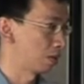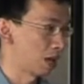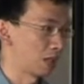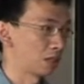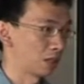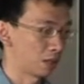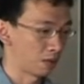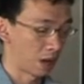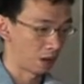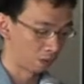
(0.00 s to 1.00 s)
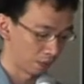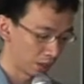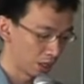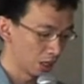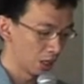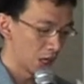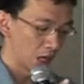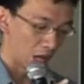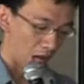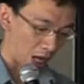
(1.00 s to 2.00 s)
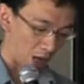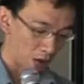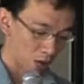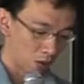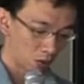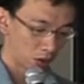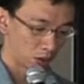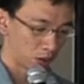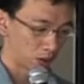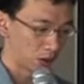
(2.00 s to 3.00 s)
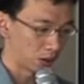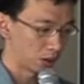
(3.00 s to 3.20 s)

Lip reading: races around. And also